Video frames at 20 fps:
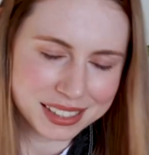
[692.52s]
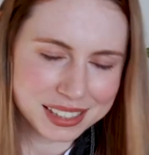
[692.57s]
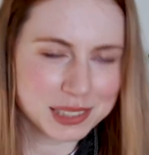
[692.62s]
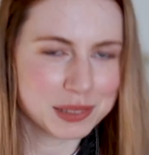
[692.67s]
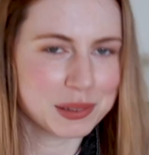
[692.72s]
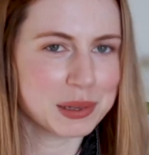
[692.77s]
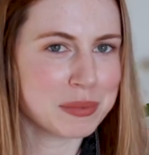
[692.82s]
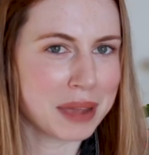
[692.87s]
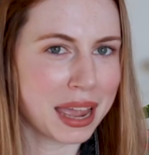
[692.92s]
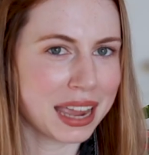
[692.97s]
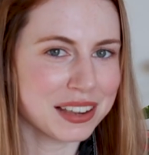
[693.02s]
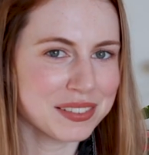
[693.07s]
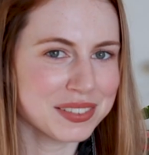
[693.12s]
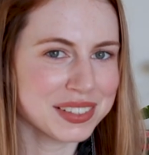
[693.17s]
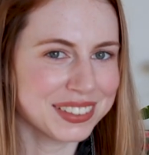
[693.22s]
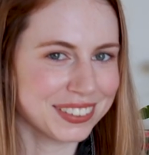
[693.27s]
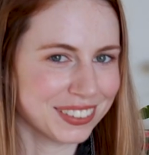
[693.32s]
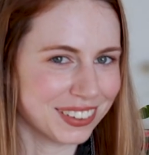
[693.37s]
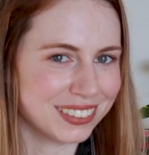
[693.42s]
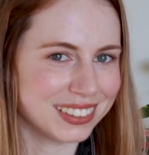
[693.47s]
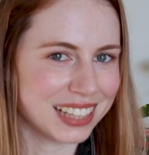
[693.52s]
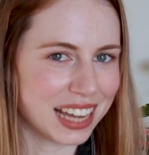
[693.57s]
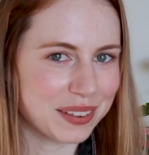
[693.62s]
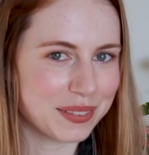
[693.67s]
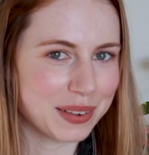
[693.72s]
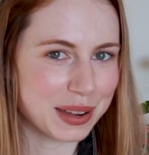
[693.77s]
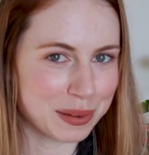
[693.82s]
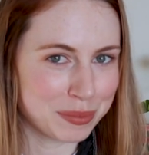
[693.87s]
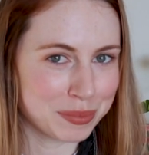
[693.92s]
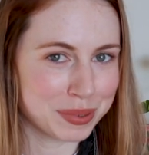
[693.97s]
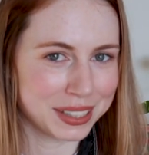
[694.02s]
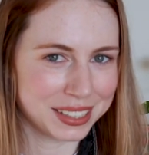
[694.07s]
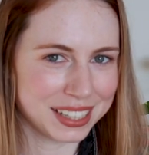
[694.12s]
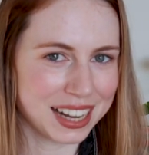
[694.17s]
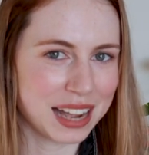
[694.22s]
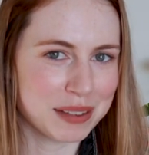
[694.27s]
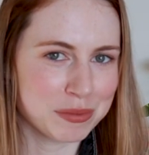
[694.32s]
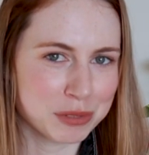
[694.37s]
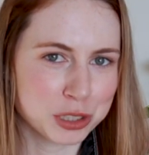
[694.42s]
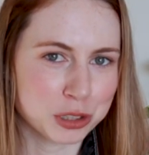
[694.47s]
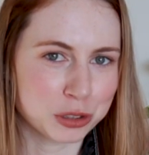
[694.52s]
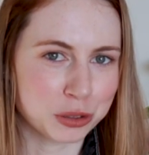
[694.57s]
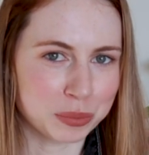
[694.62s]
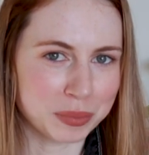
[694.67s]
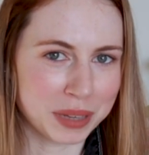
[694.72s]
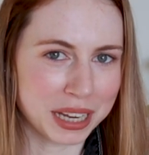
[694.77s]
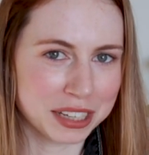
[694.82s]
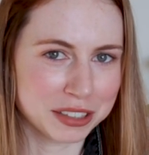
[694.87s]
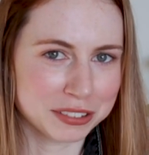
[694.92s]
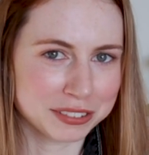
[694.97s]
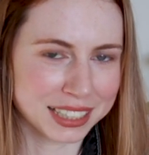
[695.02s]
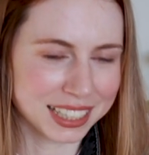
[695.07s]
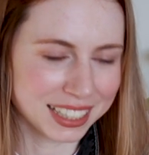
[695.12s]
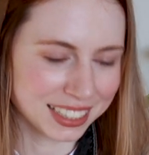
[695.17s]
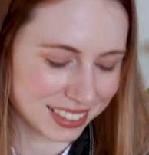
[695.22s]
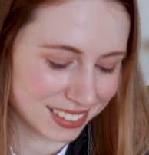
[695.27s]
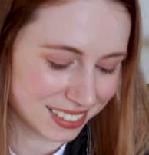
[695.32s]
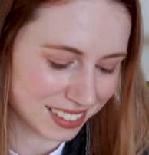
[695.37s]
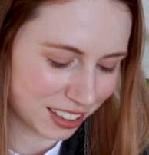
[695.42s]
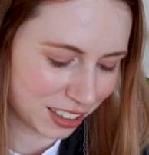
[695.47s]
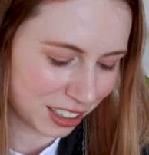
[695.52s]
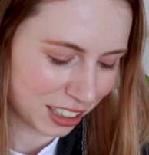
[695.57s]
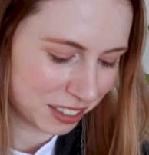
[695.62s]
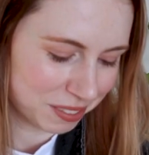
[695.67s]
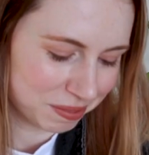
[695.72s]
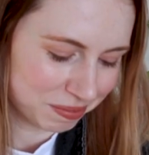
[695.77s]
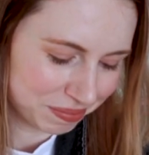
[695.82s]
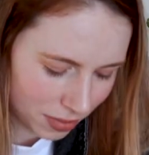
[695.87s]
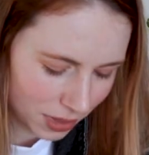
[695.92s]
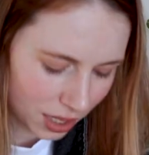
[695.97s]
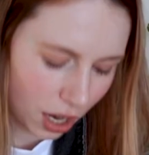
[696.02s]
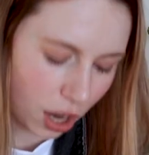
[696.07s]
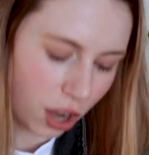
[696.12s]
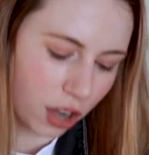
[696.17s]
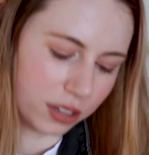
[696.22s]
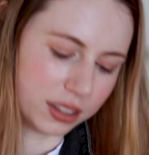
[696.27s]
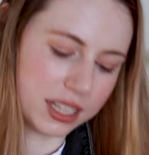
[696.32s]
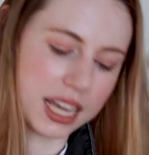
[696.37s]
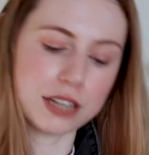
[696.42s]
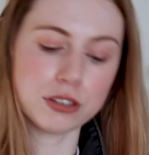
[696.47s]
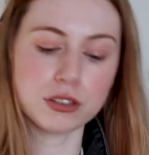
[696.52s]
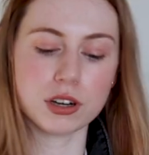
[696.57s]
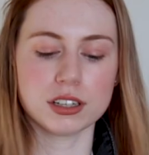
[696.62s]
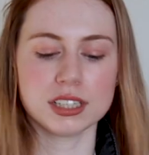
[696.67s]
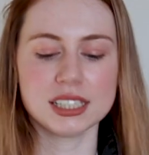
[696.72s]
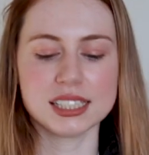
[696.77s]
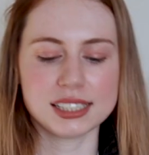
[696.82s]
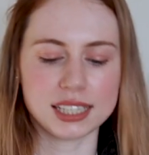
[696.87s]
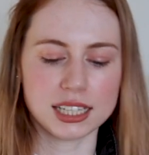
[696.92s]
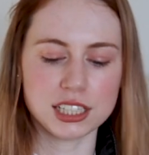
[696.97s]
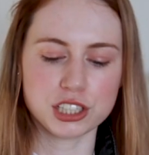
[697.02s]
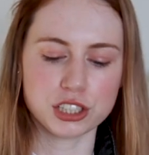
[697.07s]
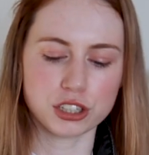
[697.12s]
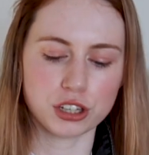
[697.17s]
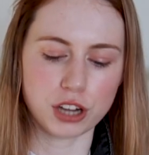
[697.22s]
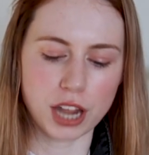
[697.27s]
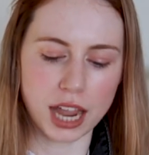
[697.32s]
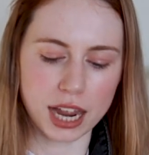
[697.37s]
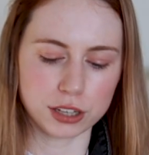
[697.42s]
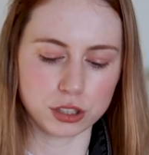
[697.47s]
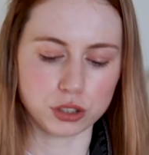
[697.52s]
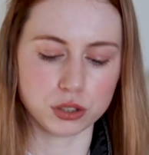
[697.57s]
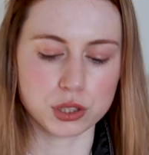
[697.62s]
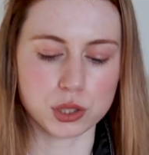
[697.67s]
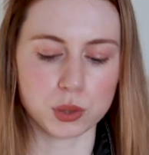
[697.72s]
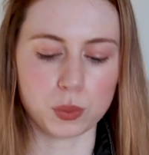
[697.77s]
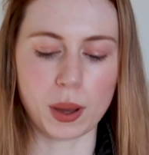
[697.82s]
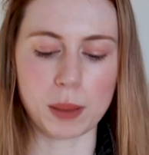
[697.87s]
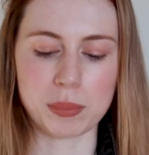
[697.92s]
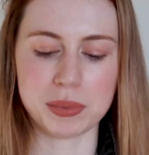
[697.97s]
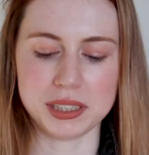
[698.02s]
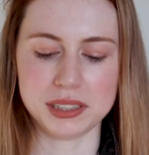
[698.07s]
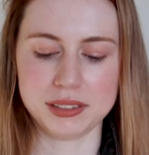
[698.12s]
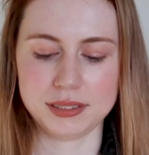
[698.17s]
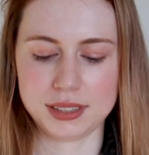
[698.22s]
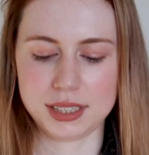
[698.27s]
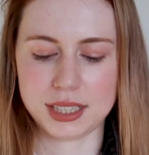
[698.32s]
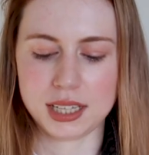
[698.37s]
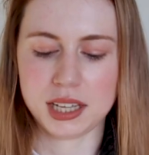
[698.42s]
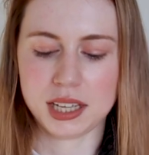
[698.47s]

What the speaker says: So we may have ignored that one, but I'm sure many readers got it. Oh, later on, he's teaching her how to use the weapon.